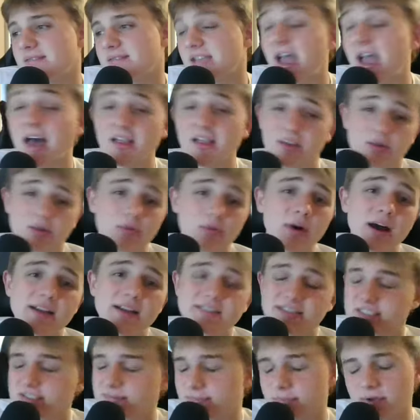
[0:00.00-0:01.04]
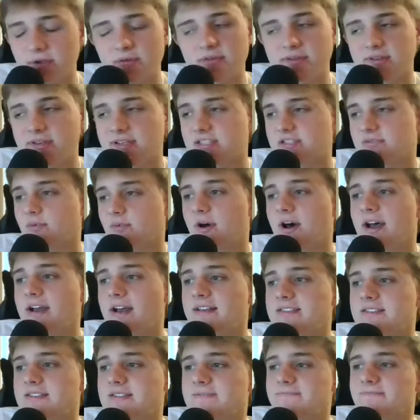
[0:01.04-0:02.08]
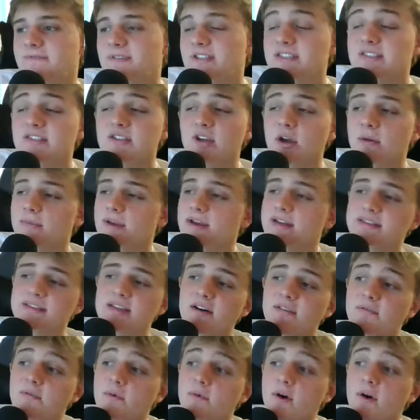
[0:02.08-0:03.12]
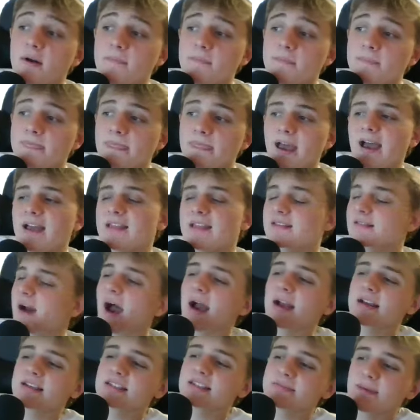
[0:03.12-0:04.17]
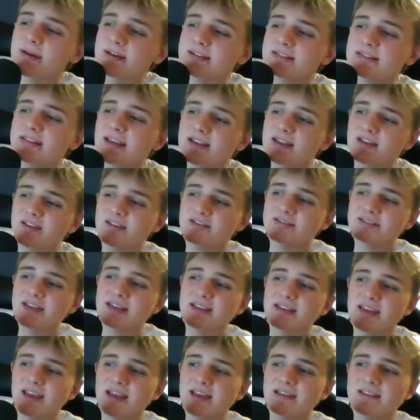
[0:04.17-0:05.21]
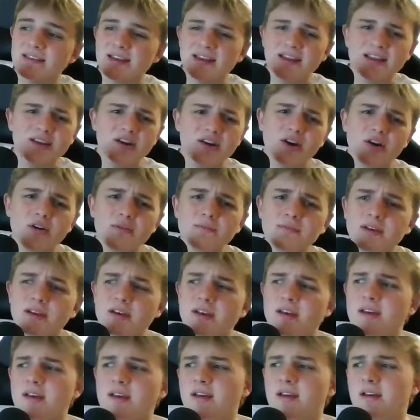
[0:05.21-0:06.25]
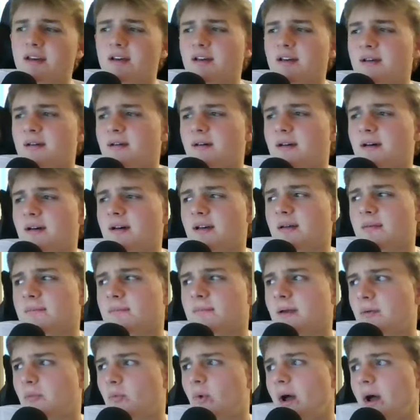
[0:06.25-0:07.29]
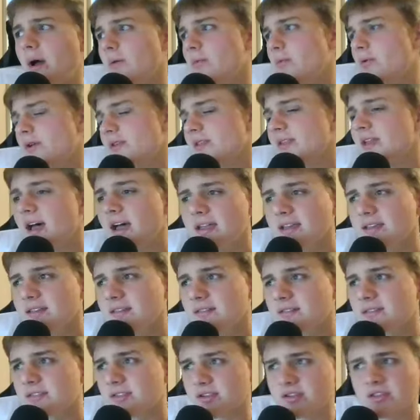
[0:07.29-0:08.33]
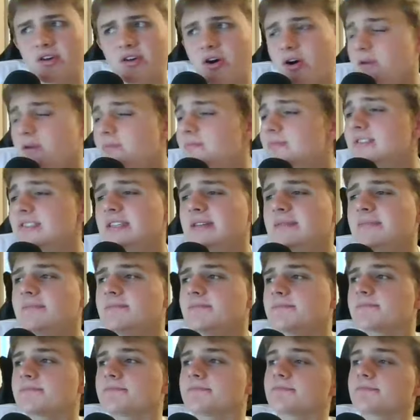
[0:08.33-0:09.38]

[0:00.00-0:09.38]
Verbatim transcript: Talent wise, experience wise, this is going to be a tough one. I, I expect San Diego State to get it done at home. Why wouldn't I? They're the home team.